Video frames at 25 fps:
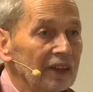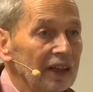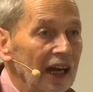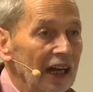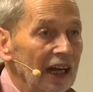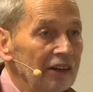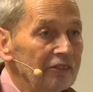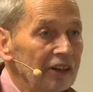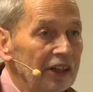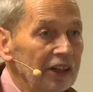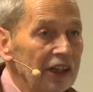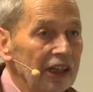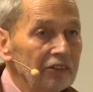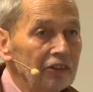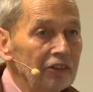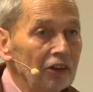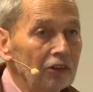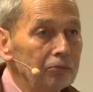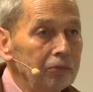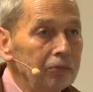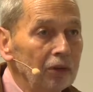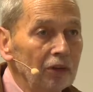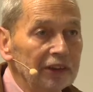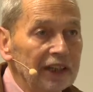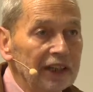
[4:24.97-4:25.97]
And whether you were
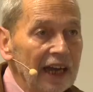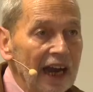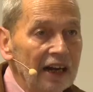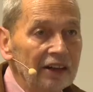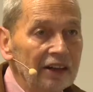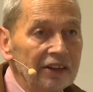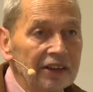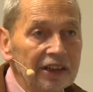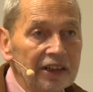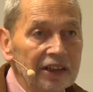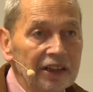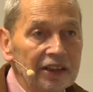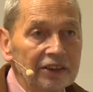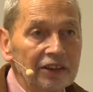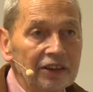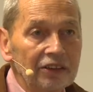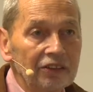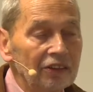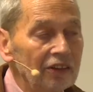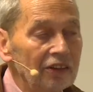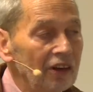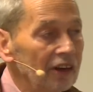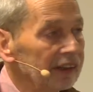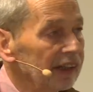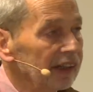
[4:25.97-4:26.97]
Bulgarian
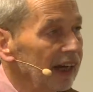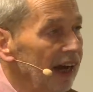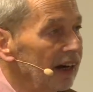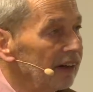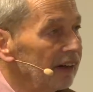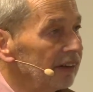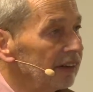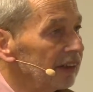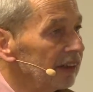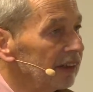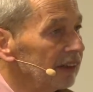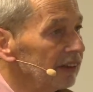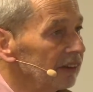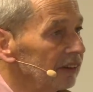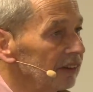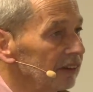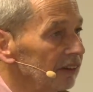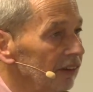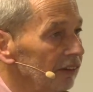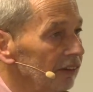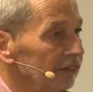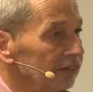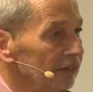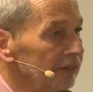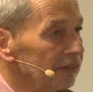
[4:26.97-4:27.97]
or Hungarian
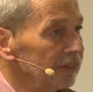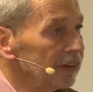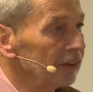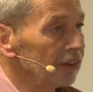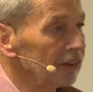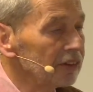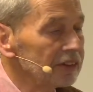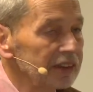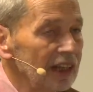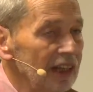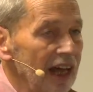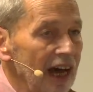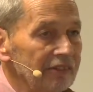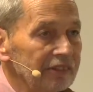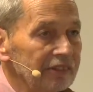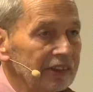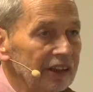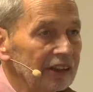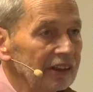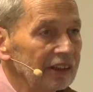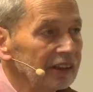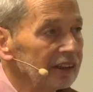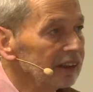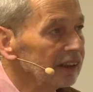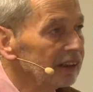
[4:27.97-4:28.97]
or from
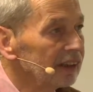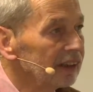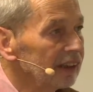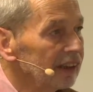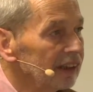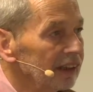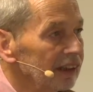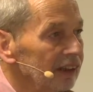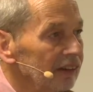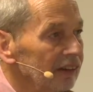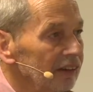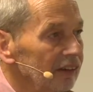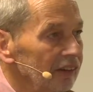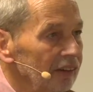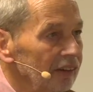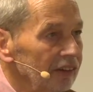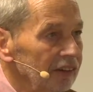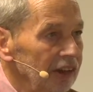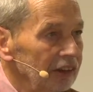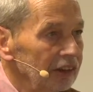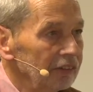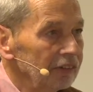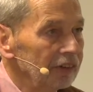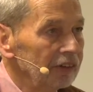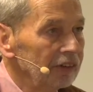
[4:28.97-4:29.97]
Yugoslavia,
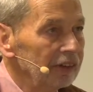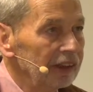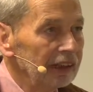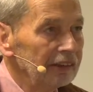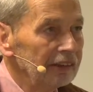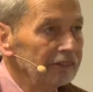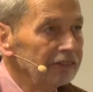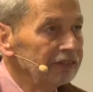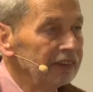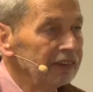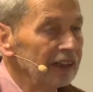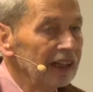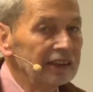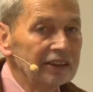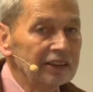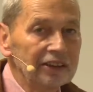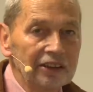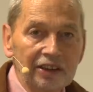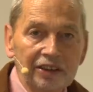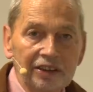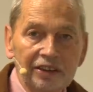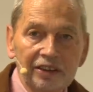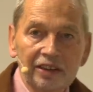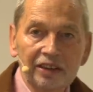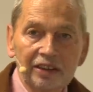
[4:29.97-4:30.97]
you were
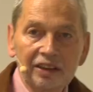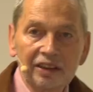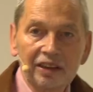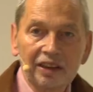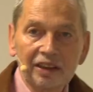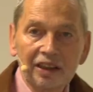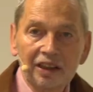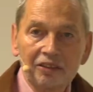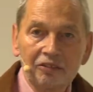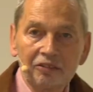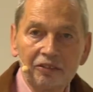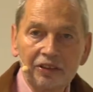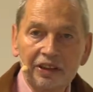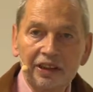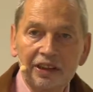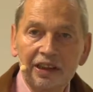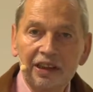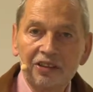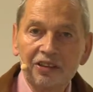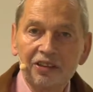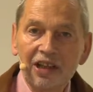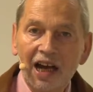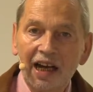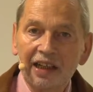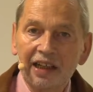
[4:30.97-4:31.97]
inflicted with
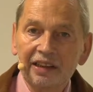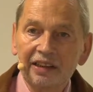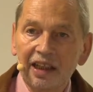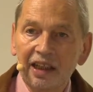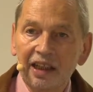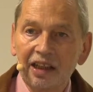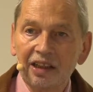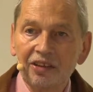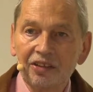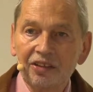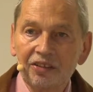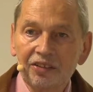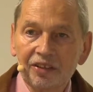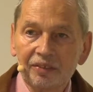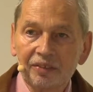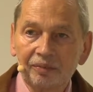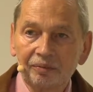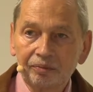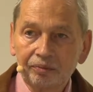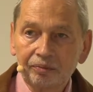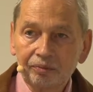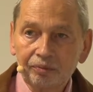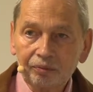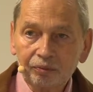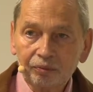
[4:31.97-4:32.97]
these ideas.
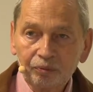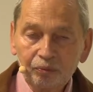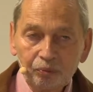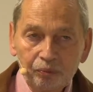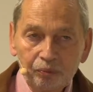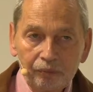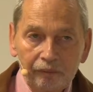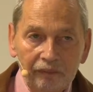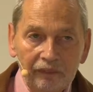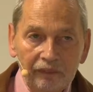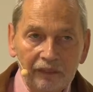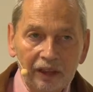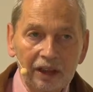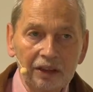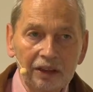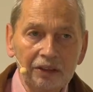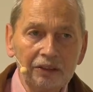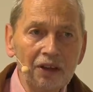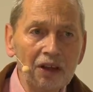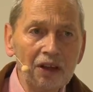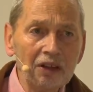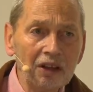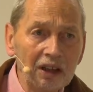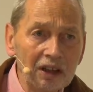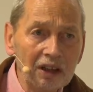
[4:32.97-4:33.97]

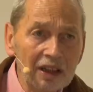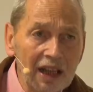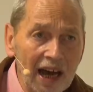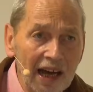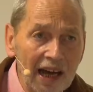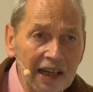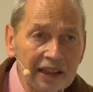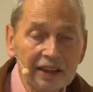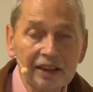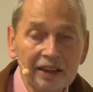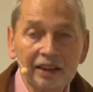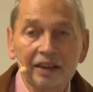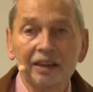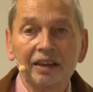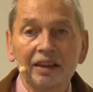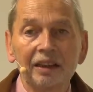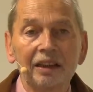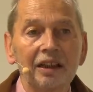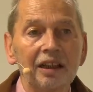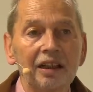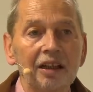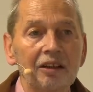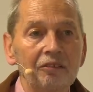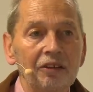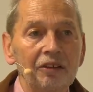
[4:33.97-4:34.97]
Not unlike
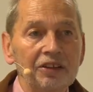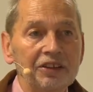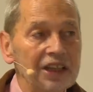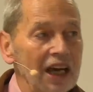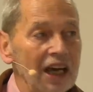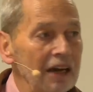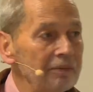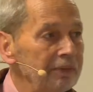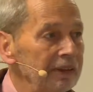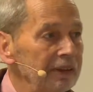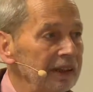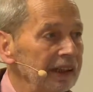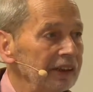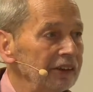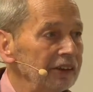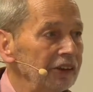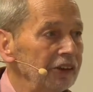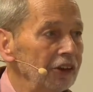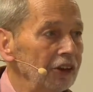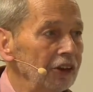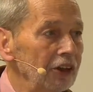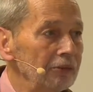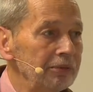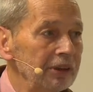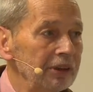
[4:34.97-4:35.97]
what's happening in the
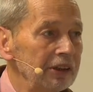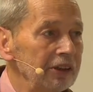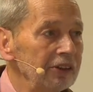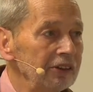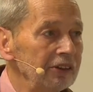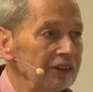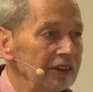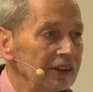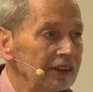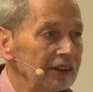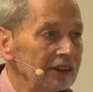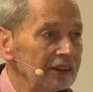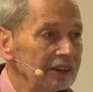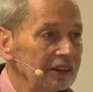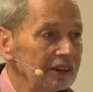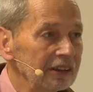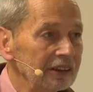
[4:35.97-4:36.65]
European Union,